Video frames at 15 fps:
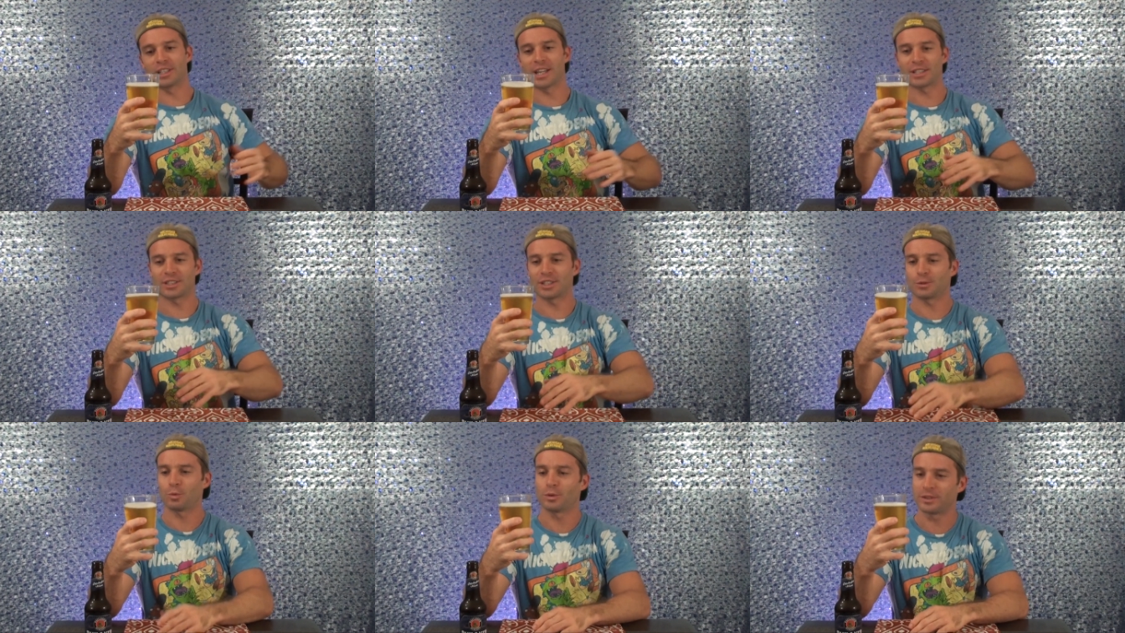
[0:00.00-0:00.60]

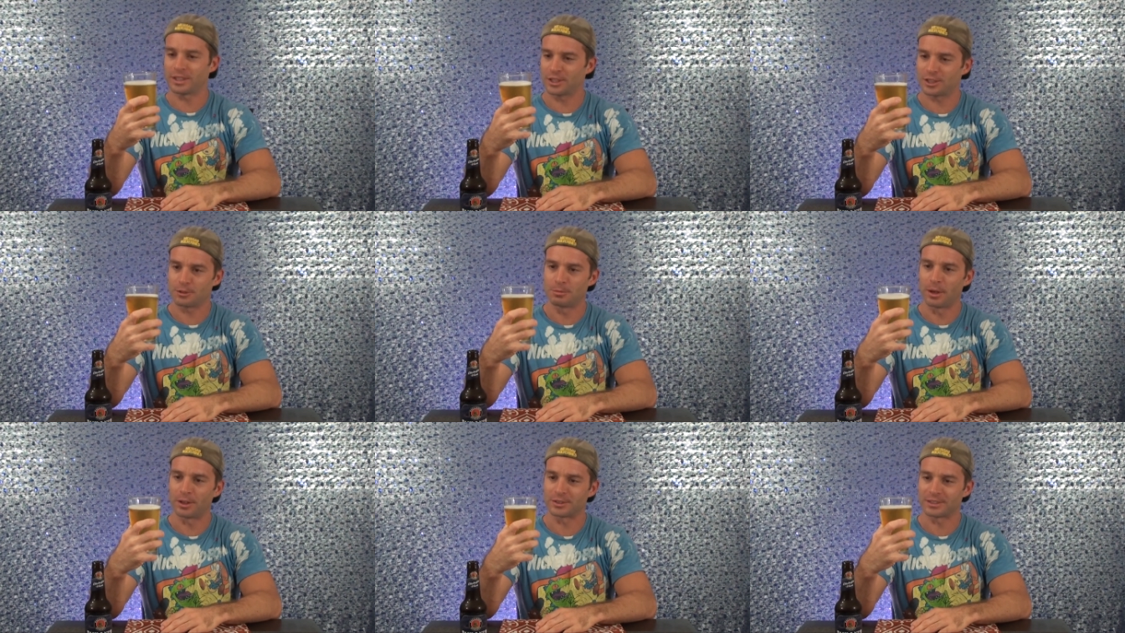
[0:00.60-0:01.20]
That's just what this
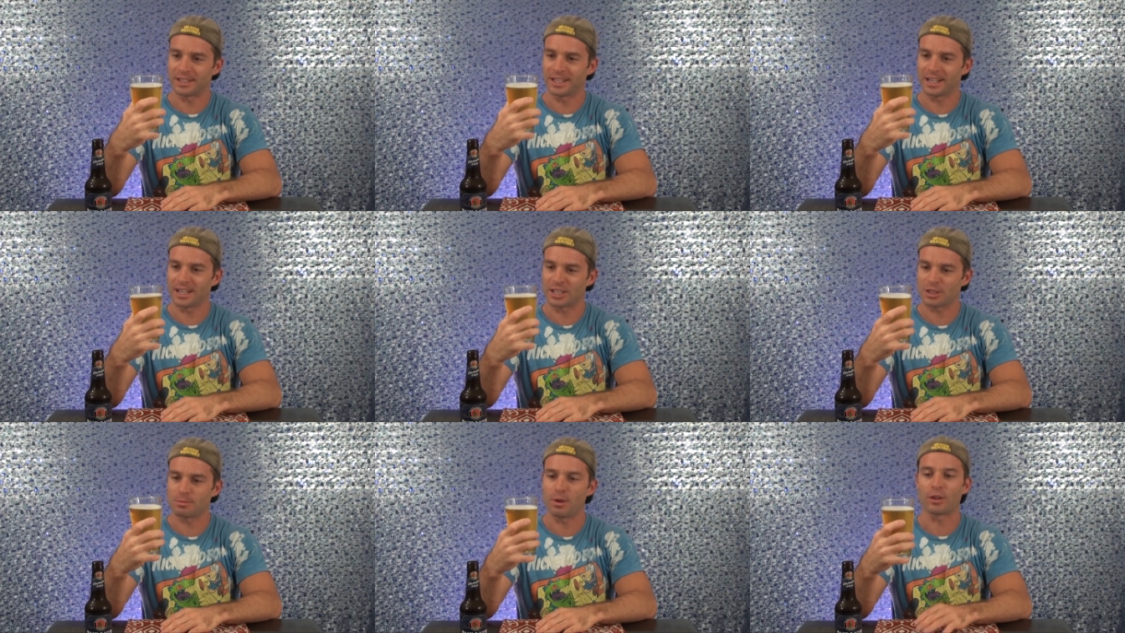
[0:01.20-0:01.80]
smells like,
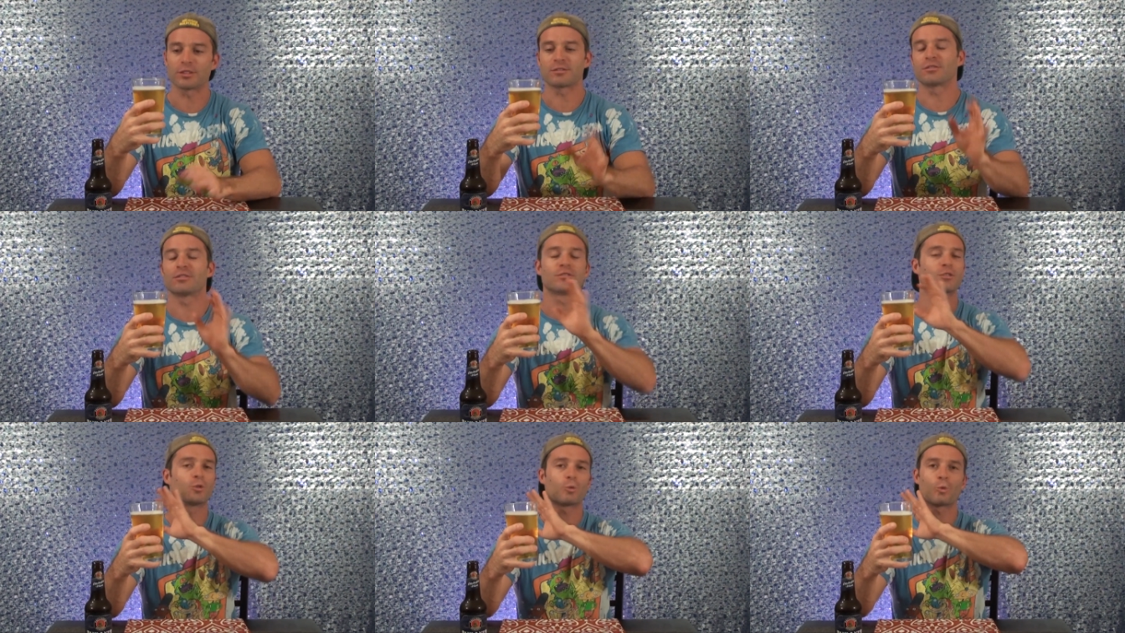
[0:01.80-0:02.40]
and it smells
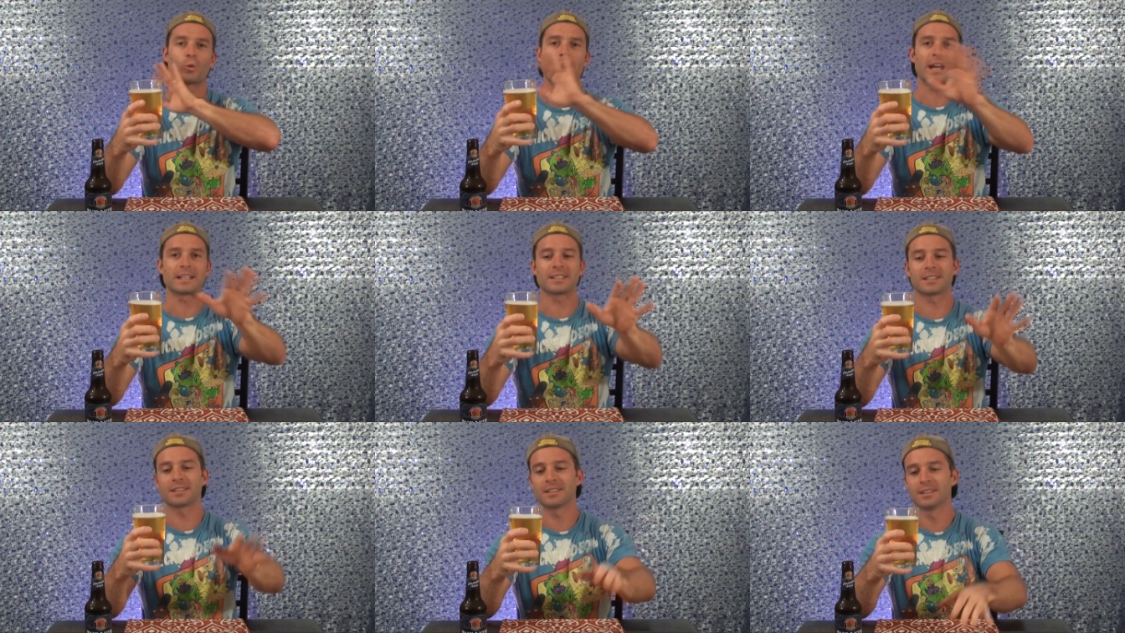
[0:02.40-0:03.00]

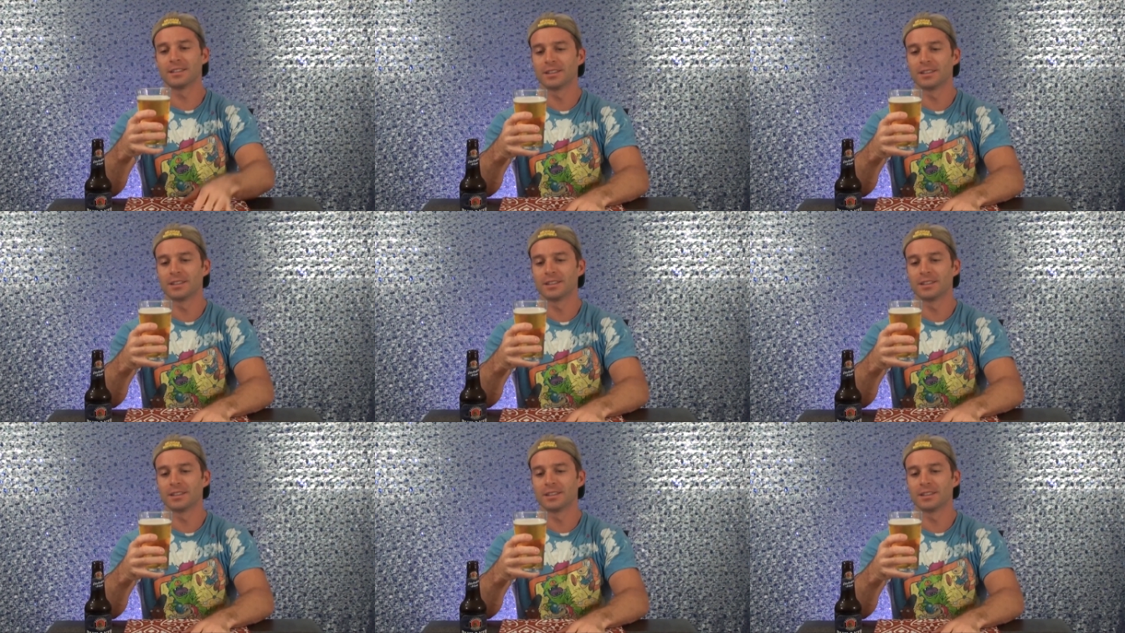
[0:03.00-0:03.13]
great.